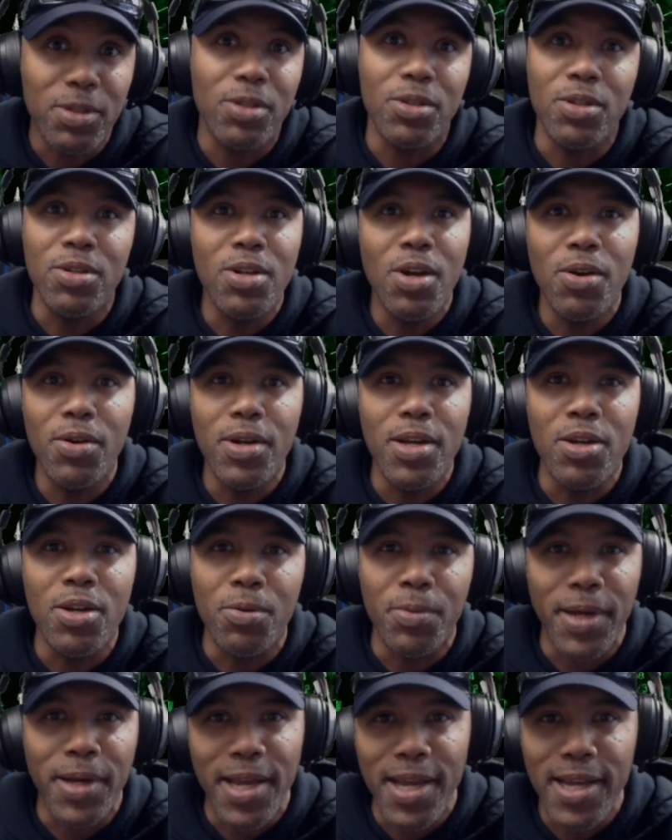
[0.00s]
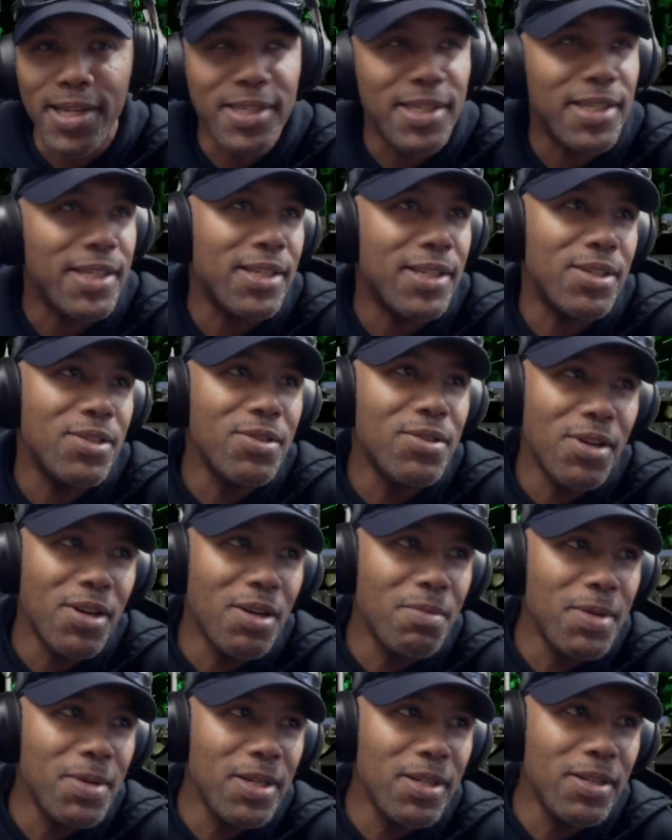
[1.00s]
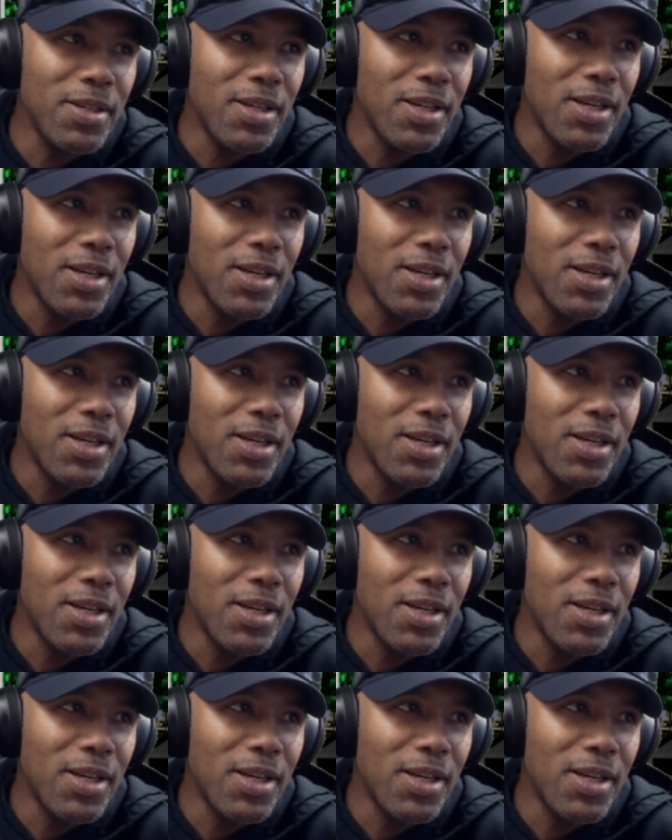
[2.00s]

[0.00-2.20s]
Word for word: So you know he know where the exit is. You know what I mean?